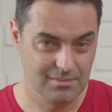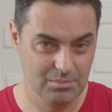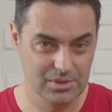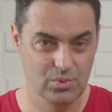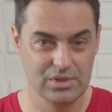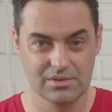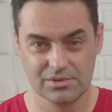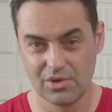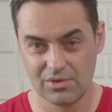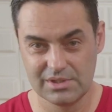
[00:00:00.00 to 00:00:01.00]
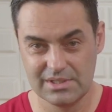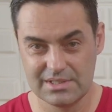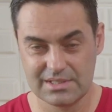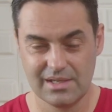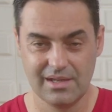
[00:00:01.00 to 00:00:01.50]
between the
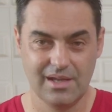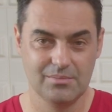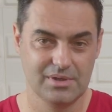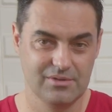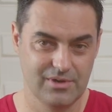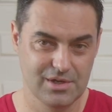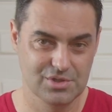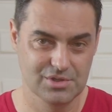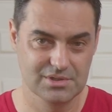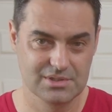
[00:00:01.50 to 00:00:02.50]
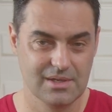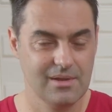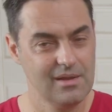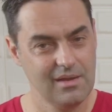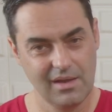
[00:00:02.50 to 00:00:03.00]
authorities and manufacturers,
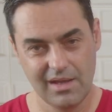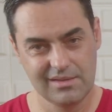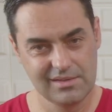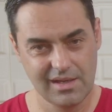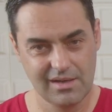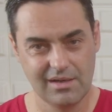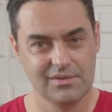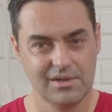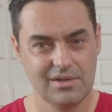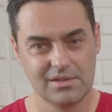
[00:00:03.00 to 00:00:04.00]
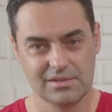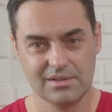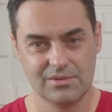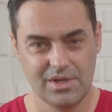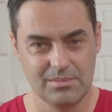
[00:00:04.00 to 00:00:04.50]
and their unheard
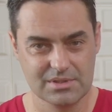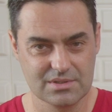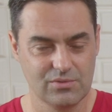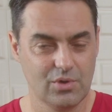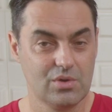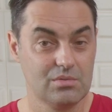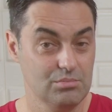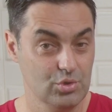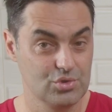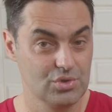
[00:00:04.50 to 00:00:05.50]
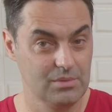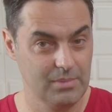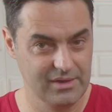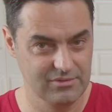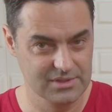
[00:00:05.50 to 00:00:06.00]
agreements for mutual
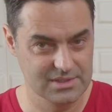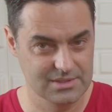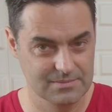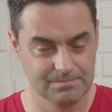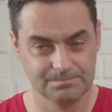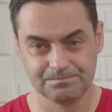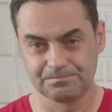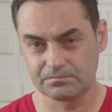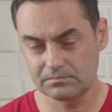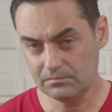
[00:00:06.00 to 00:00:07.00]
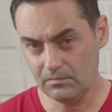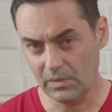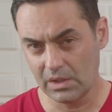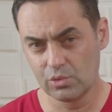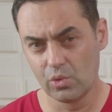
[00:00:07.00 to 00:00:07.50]
benefits.
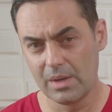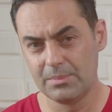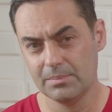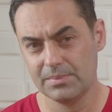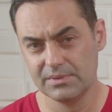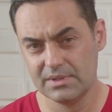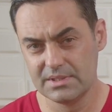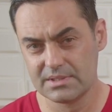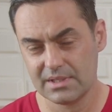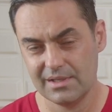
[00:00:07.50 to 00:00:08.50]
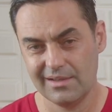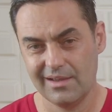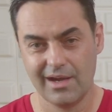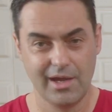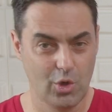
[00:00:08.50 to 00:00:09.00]
To wrap up this,
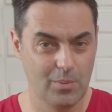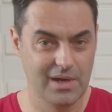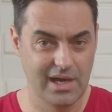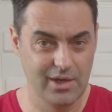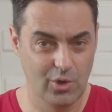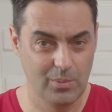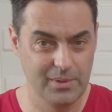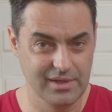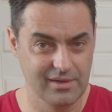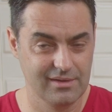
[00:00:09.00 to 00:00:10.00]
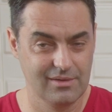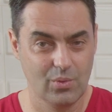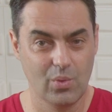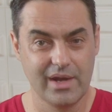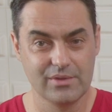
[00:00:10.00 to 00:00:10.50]
I hope, eye-opening
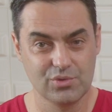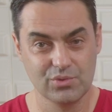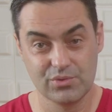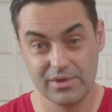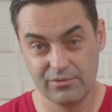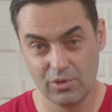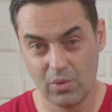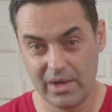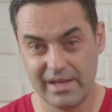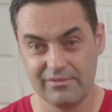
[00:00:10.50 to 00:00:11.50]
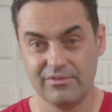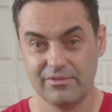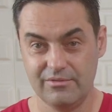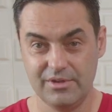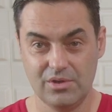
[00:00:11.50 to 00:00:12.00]
1234 YF
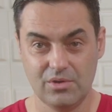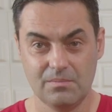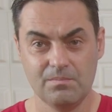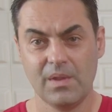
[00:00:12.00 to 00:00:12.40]
video,